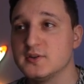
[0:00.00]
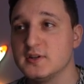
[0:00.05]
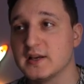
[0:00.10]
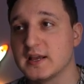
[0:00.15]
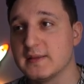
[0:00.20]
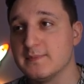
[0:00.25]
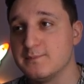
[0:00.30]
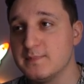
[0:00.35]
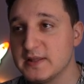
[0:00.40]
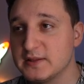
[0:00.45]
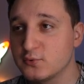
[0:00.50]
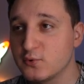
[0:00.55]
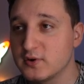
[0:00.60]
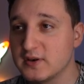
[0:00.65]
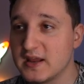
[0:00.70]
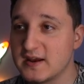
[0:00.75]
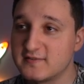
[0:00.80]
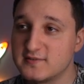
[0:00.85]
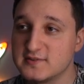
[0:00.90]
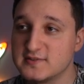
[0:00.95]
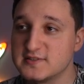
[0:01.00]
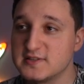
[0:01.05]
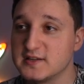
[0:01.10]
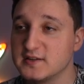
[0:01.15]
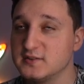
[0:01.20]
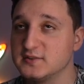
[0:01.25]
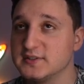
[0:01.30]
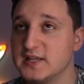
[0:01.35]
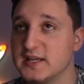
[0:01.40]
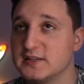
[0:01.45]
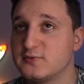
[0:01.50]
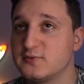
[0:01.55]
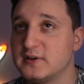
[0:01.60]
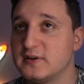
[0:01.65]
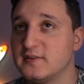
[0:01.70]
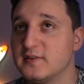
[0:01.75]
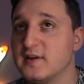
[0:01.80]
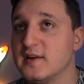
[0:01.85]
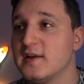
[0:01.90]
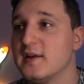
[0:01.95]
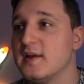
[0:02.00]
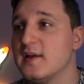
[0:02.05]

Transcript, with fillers: to look at Bitcoin every single day to really